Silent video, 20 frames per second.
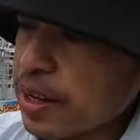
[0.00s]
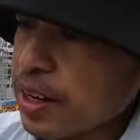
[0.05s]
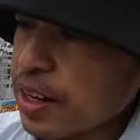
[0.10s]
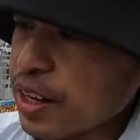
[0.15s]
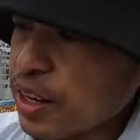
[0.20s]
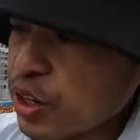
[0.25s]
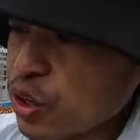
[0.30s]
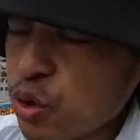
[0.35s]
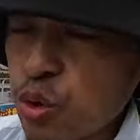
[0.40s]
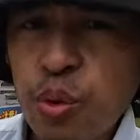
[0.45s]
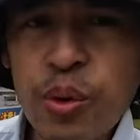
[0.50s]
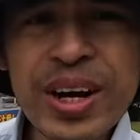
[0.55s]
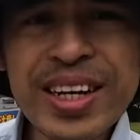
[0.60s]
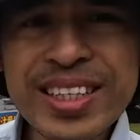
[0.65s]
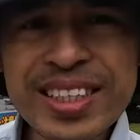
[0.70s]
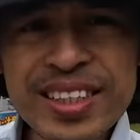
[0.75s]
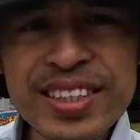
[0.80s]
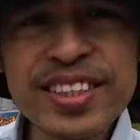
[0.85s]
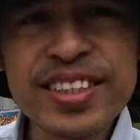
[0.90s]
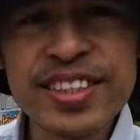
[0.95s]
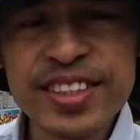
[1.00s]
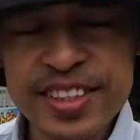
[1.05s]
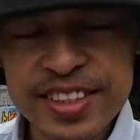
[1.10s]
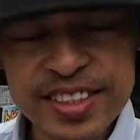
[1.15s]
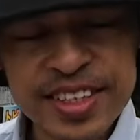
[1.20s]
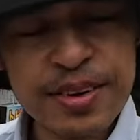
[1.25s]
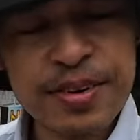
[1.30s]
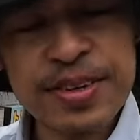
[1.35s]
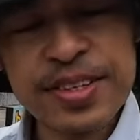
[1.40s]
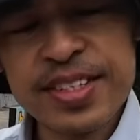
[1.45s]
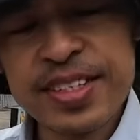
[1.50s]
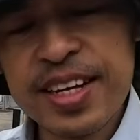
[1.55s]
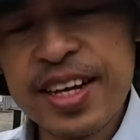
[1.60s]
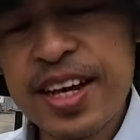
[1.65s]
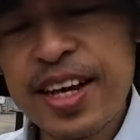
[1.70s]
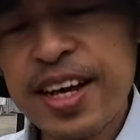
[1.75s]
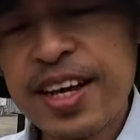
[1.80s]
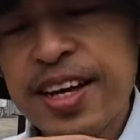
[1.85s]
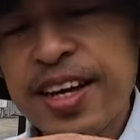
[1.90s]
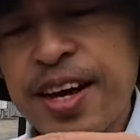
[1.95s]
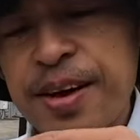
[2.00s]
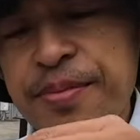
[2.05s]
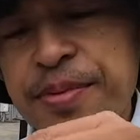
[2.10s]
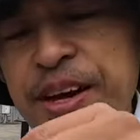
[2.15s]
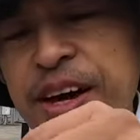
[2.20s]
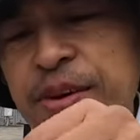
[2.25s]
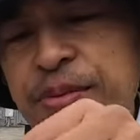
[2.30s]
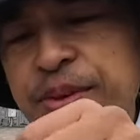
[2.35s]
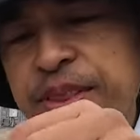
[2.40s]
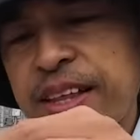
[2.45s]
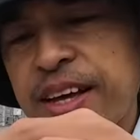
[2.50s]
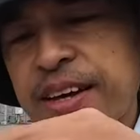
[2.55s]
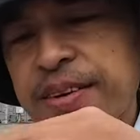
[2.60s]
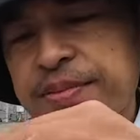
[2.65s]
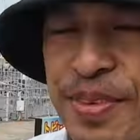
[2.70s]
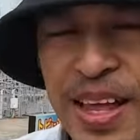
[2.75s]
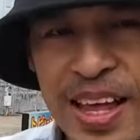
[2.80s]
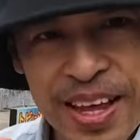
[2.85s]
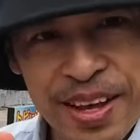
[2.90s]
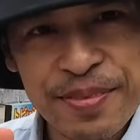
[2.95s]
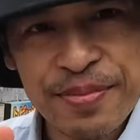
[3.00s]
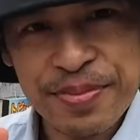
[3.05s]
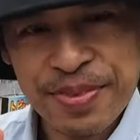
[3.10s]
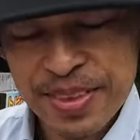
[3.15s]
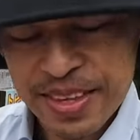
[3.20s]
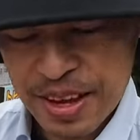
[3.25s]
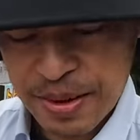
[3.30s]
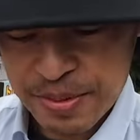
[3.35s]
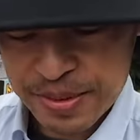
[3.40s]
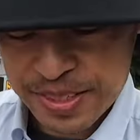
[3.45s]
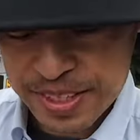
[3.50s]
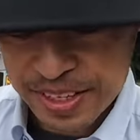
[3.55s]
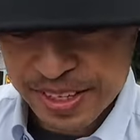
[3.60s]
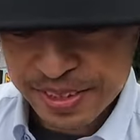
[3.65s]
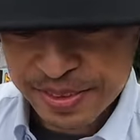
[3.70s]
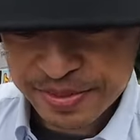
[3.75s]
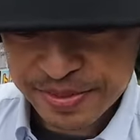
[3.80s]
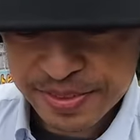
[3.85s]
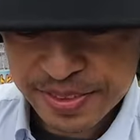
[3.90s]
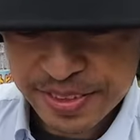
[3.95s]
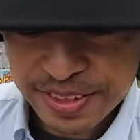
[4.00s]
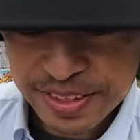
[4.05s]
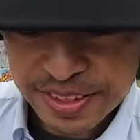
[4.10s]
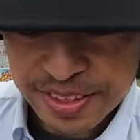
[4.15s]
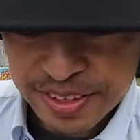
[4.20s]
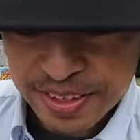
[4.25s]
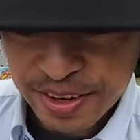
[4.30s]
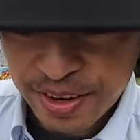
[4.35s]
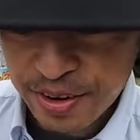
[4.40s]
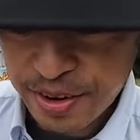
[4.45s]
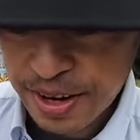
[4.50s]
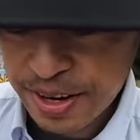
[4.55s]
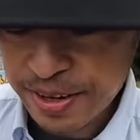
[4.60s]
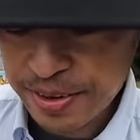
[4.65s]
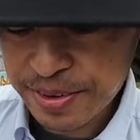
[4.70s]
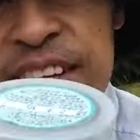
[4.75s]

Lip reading: Quite delicious, I would say I'm down with that. Hey, that was good. All right,